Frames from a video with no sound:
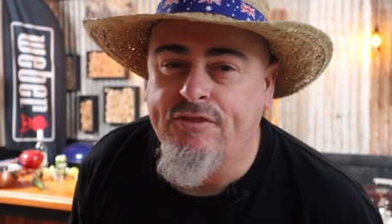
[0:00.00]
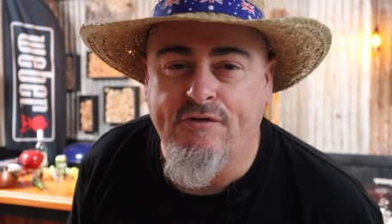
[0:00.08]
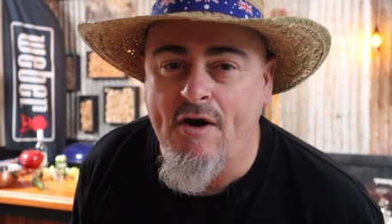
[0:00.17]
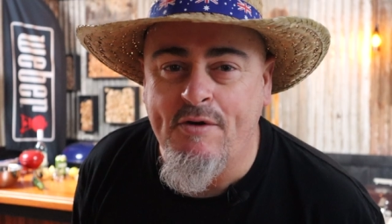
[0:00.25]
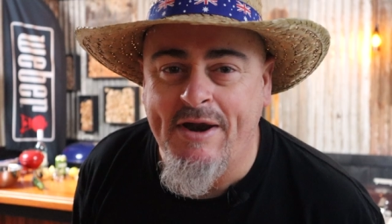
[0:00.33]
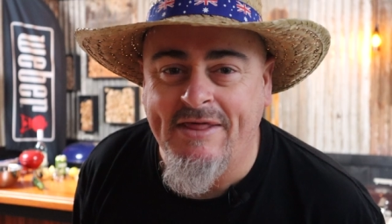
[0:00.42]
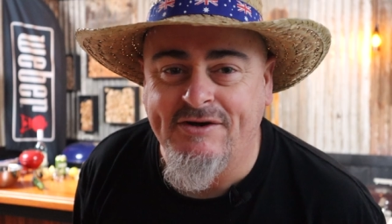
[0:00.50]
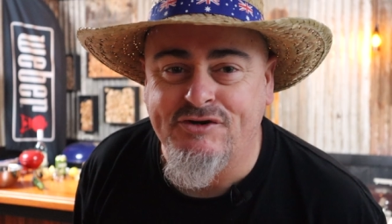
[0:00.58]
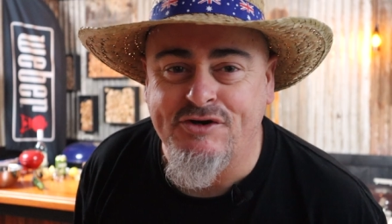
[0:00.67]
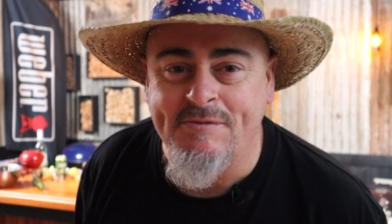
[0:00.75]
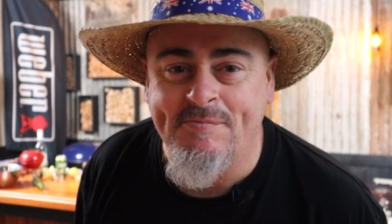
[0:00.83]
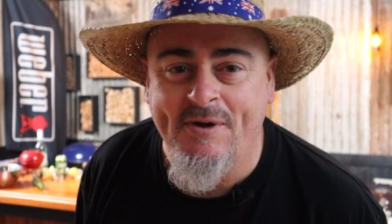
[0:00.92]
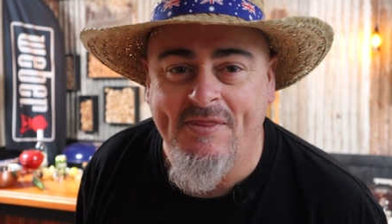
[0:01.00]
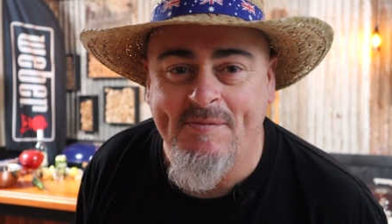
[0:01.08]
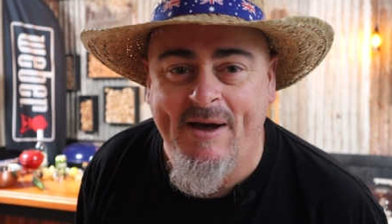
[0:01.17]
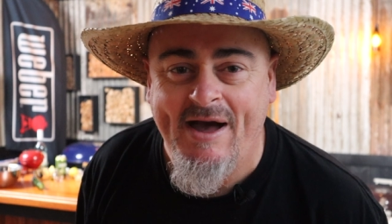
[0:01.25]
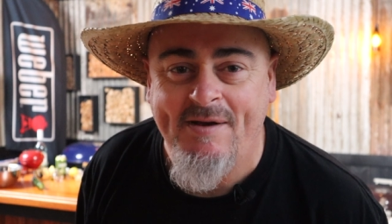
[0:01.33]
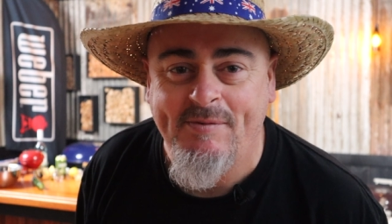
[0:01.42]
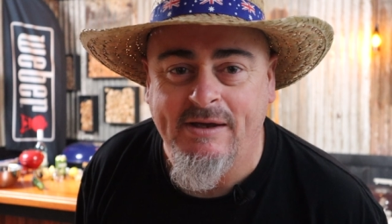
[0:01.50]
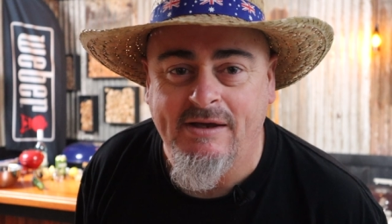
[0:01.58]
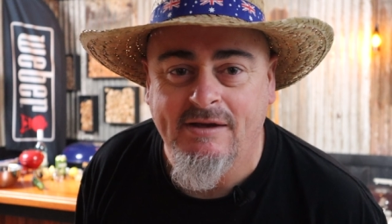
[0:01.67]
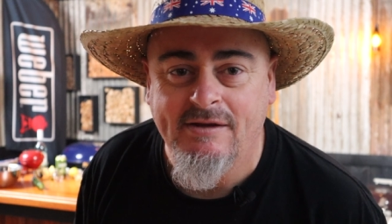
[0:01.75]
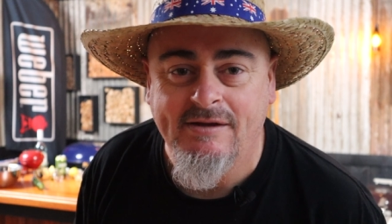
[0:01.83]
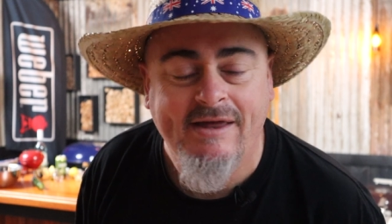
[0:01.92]
throw another shrimp on the barbie.
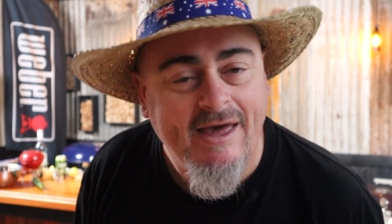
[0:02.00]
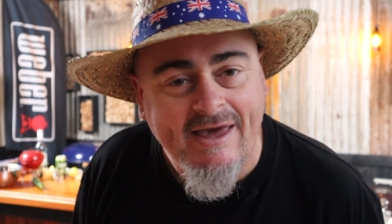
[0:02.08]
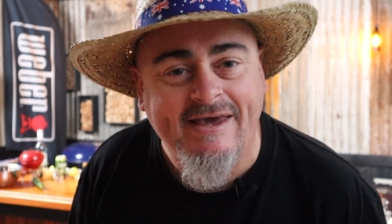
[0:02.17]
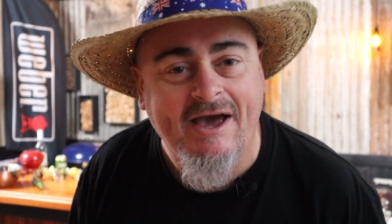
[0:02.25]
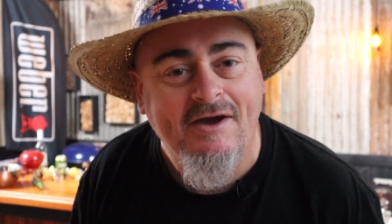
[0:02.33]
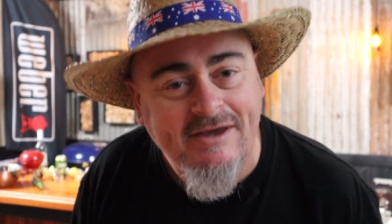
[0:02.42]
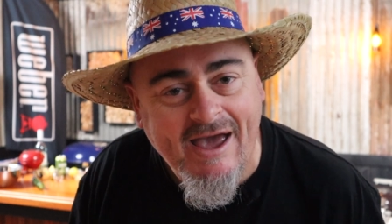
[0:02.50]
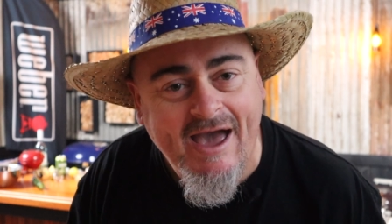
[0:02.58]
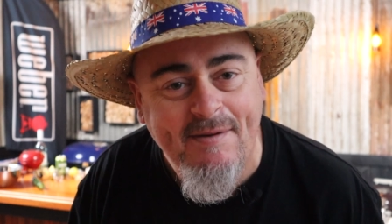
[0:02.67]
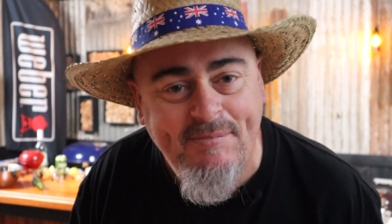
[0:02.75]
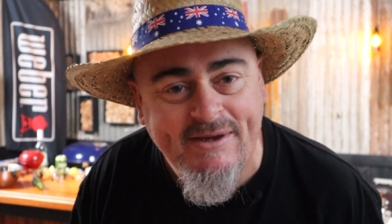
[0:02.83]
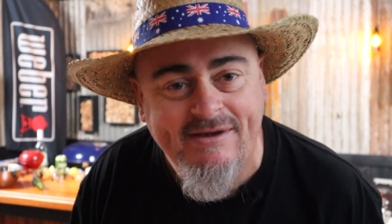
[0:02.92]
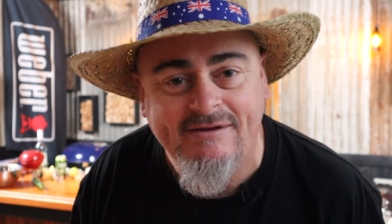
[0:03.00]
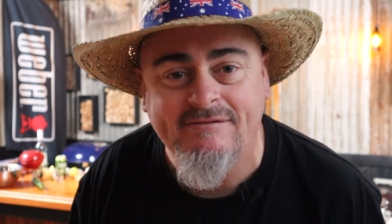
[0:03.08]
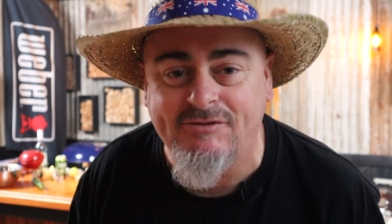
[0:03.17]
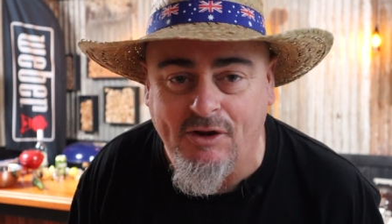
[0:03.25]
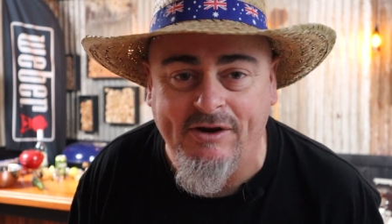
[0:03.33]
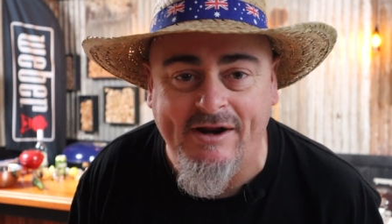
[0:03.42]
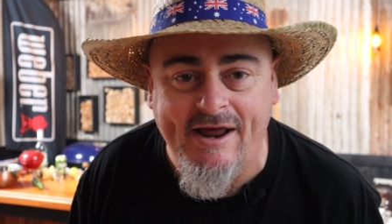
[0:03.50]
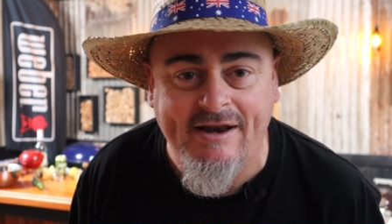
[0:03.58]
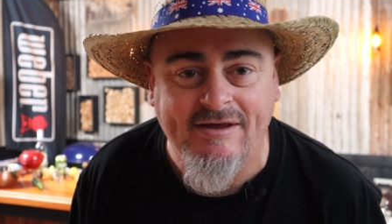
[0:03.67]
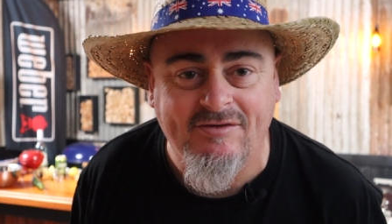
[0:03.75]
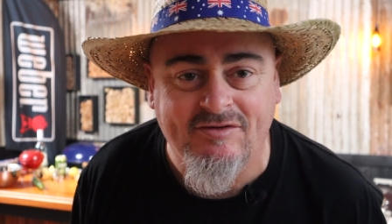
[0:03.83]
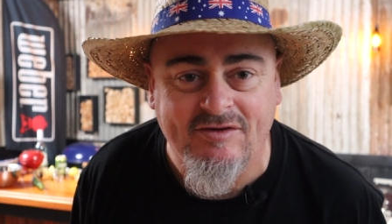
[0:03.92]
There you go, you happy? Got it out
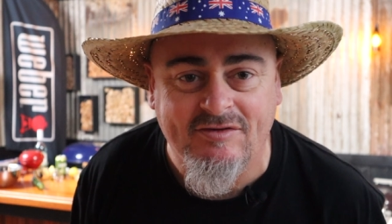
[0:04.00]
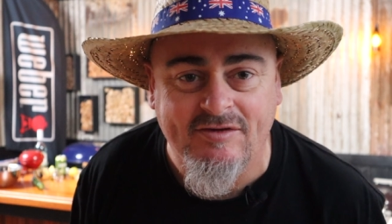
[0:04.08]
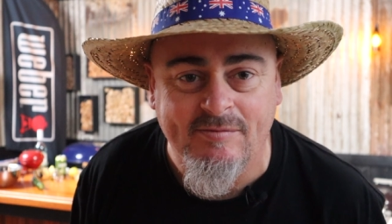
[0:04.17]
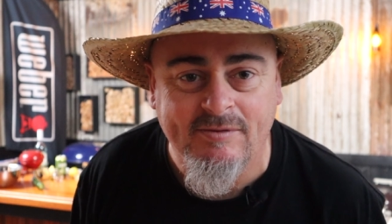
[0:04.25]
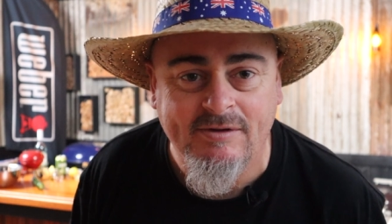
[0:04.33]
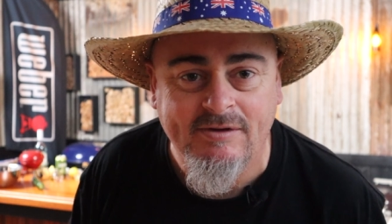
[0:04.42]
of your system.